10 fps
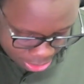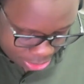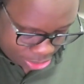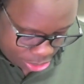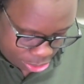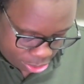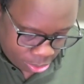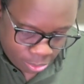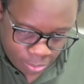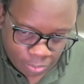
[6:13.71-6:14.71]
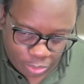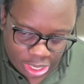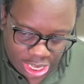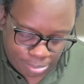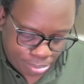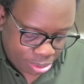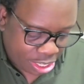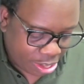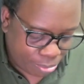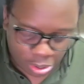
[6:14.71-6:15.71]
So when I put
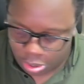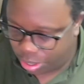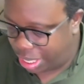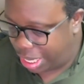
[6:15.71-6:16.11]
them on